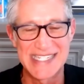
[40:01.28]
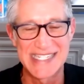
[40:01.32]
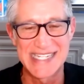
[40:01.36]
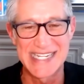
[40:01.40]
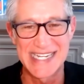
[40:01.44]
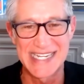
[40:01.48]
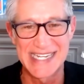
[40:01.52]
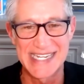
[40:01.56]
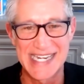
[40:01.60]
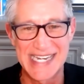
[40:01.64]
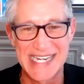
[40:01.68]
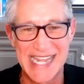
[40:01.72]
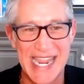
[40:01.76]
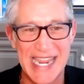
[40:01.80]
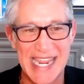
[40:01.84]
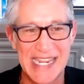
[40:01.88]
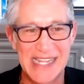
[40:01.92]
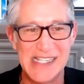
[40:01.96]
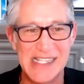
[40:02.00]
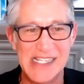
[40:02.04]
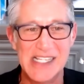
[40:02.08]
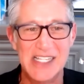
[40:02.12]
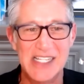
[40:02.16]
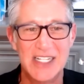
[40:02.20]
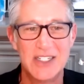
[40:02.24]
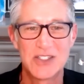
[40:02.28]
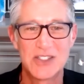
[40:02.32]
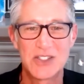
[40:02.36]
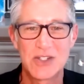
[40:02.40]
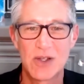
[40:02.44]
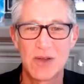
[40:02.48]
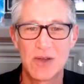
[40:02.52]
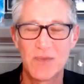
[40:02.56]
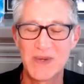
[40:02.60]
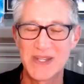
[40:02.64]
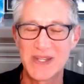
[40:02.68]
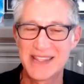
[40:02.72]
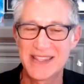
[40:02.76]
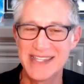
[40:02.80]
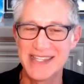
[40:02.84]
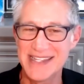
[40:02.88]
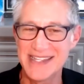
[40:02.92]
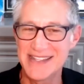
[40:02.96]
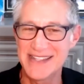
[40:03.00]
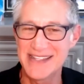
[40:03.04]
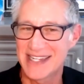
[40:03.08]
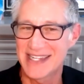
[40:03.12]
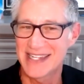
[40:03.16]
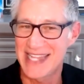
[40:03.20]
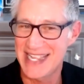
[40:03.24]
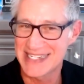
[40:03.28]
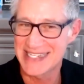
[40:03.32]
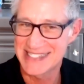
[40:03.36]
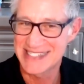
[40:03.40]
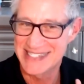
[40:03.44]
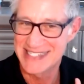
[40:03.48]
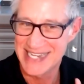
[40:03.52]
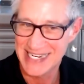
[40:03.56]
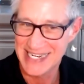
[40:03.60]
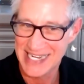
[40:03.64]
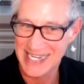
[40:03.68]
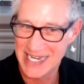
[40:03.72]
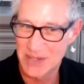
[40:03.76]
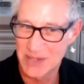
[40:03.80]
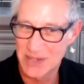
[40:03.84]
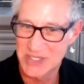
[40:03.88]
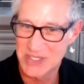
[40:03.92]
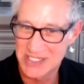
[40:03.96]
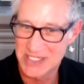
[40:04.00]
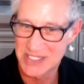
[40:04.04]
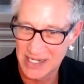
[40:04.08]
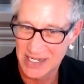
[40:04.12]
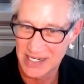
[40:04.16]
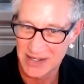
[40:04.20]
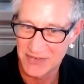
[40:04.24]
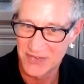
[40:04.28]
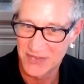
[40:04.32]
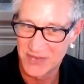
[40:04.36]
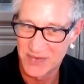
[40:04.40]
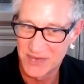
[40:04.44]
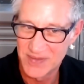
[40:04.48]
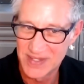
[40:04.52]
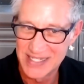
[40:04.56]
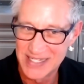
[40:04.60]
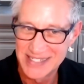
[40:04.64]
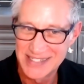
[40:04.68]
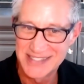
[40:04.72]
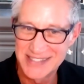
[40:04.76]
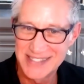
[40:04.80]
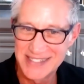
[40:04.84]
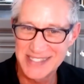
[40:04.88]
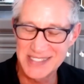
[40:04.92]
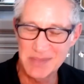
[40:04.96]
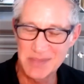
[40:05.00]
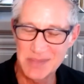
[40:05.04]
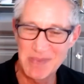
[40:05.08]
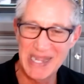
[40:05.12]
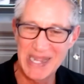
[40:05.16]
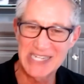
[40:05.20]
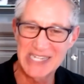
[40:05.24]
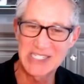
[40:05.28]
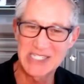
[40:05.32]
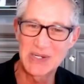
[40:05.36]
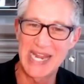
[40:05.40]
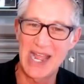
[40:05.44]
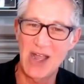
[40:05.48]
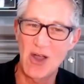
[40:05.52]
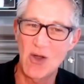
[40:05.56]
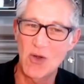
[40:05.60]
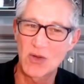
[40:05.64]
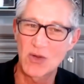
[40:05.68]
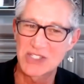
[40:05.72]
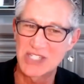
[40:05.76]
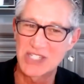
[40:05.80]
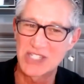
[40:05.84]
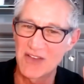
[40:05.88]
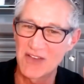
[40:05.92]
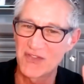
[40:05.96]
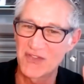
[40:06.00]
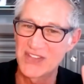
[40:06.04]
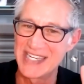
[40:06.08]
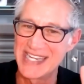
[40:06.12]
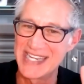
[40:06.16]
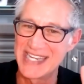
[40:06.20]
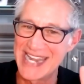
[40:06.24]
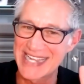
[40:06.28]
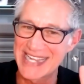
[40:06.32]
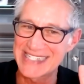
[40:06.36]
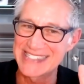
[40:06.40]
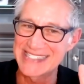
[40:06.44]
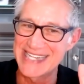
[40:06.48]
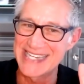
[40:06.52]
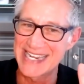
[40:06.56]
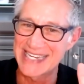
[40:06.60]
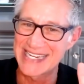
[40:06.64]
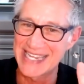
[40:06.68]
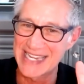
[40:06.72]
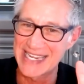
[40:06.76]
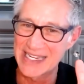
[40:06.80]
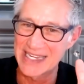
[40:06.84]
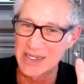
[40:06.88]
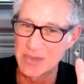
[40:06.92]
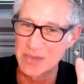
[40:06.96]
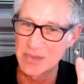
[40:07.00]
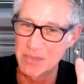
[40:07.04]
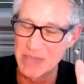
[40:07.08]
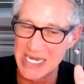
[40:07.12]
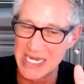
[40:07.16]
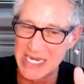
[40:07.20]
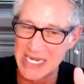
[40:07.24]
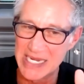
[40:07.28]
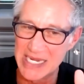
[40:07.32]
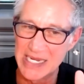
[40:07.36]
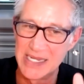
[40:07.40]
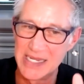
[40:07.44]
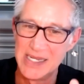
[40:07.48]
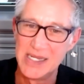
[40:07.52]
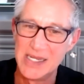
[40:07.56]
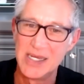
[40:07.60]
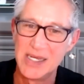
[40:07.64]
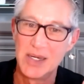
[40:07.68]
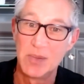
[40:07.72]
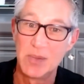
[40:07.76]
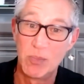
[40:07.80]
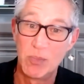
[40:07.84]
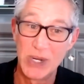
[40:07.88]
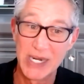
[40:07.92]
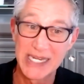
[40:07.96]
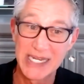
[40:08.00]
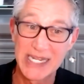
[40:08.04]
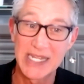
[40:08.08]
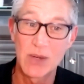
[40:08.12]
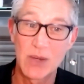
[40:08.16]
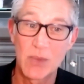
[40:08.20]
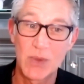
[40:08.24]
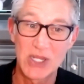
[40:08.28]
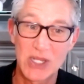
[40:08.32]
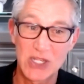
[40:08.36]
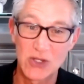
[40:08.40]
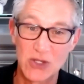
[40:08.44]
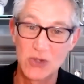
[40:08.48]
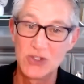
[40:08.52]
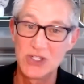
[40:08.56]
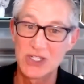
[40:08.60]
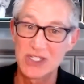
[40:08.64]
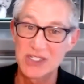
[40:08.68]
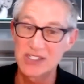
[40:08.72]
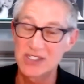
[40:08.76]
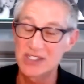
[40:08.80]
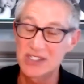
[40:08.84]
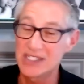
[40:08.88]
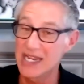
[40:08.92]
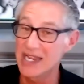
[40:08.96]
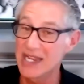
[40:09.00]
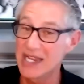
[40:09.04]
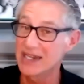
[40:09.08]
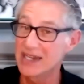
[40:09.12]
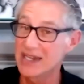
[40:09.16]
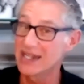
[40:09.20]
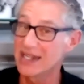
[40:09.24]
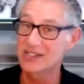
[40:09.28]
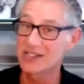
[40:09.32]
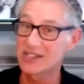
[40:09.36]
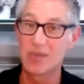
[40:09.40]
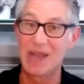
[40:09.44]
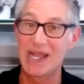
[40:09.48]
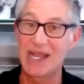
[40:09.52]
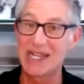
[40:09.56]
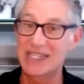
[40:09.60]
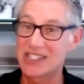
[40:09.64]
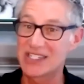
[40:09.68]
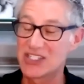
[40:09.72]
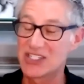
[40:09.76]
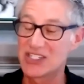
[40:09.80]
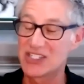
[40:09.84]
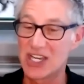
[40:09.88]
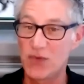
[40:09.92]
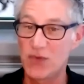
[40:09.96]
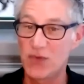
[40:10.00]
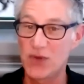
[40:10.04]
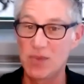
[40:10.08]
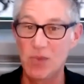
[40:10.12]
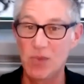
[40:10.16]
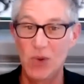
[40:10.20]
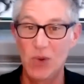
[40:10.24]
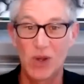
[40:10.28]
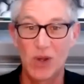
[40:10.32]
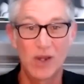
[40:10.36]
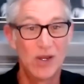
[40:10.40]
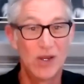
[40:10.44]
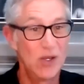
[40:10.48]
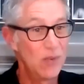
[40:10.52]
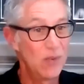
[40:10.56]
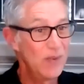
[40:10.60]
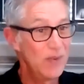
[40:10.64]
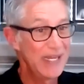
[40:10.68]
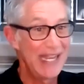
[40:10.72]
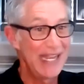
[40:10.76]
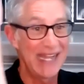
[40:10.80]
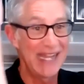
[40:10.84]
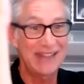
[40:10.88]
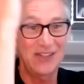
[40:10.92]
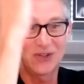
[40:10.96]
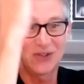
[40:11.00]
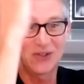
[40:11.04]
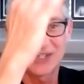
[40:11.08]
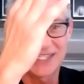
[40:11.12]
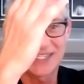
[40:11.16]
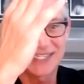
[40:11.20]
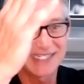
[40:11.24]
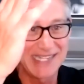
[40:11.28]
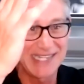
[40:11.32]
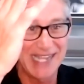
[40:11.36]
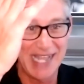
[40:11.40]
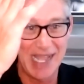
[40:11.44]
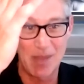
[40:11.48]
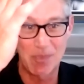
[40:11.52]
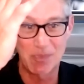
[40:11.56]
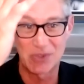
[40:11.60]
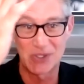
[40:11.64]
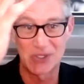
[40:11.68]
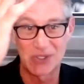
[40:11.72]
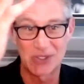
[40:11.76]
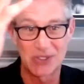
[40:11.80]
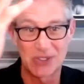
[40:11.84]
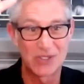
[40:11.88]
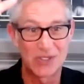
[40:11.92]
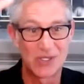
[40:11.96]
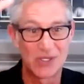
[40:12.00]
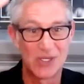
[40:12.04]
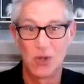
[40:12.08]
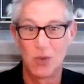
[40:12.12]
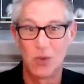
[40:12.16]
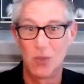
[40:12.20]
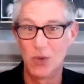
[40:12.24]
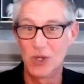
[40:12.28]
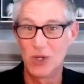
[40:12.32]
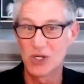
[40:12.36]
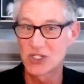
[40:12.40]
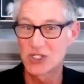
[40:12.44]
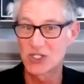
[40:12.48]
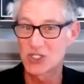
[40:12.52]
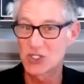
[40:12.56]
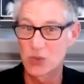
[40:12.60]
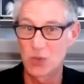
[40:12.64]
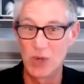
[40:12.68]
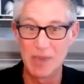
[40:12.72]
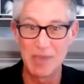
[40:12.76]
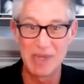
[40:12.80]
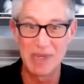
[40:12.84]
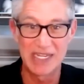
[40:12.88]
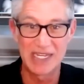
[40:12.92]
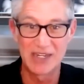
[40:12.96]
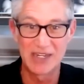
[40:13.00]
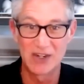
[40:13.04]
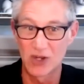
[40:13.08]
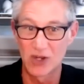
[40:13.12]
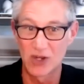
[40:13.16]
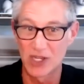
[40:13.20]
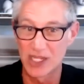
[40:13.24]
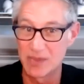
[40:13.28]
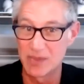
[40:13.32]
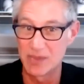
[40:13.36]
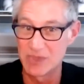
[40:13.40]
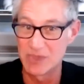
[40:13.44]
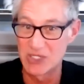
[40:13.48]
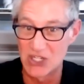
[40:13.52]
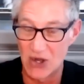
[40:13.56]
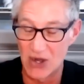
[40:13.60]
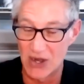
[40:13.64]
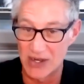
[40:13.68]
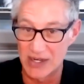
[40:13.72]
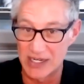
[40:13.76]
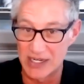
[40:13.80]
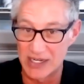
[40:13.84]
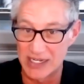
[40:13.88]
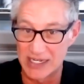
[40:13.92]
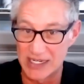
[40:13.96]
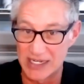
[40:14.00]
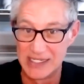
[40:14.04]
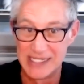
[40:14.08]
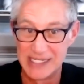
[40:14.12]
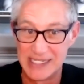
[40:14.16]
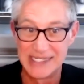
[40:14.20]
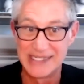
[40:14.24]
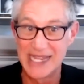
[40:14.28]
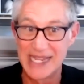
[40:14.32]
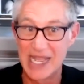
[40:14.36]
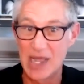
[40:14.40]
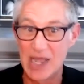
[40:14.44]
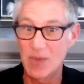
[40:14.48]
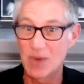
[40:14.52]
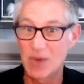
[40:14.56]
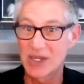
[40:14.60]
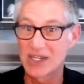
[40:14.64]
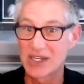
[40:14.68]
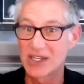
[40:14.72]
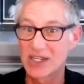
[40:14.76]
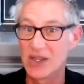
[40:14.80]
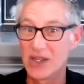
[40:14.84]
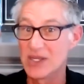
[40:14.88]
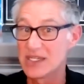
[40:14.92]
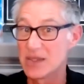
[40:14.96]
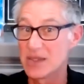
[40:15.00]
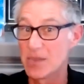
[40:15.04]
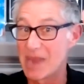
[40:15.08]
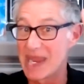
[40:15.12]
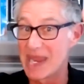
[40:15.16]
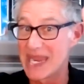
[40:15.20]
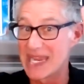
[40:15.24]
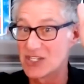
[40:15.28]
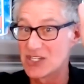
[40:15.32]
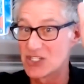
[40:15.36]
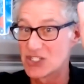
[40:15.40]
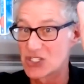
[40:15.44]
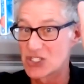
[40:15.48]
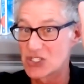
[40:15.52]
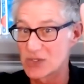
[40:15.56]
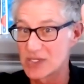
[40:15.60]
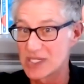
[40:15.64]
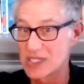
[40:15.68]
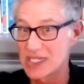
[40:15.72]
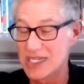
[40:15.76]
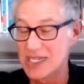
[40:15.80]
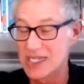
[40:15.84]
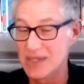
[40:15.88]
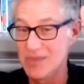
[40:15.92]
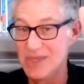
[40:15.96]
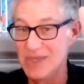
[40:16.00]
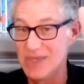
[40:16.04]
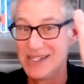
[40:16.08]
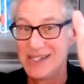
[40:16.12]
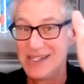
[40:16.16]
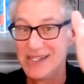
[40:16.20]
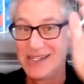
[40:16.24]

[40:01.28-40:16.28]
DNA. So if we think the last decade was tough, just imagine how tough the next decade could be. Bringing what you just said, let's go back to Jeffrey Moore. We got the early adopters. We're swimming in early majority. Now we're going to go into mainstream.